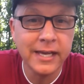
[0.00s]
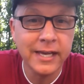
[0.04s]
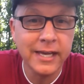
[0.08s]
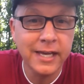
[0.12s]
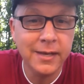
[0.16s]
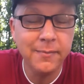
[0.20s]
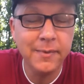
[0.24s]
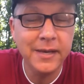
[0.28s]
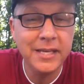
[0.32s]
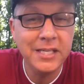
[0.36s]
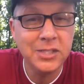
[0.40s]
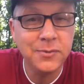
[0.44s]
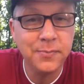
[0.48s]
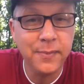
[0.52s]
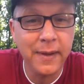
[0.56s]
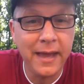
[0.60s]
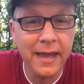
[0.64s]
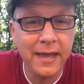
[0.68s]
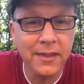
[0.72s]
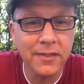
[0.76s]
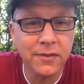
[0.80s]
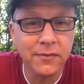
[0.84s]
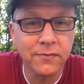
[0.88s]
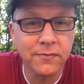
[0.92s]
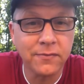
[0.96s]
it may
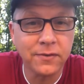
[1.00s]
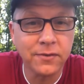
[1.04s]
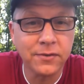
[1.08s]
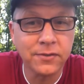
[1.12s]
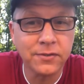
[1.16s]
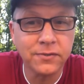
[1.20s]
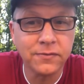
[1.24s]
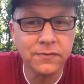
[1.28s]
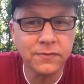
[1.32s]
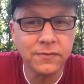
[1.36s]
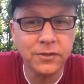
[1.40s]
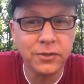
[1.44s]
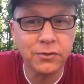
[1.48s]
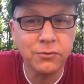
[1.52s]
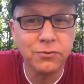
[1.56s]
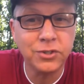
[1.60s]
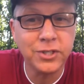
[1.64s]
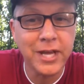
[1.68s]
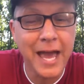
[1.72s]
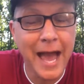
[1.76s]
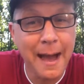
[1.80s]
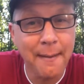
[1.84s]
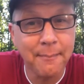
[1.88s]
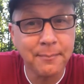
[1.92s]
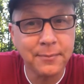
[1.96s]
span the first few
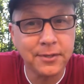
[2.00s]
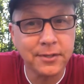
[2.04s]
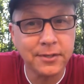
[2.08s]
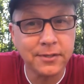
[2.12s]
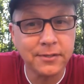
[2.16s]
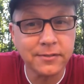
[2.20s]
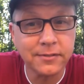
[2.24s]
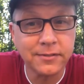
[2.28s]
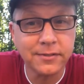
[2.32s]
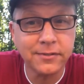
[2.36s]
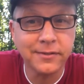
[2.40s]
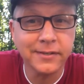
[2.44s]
chapters.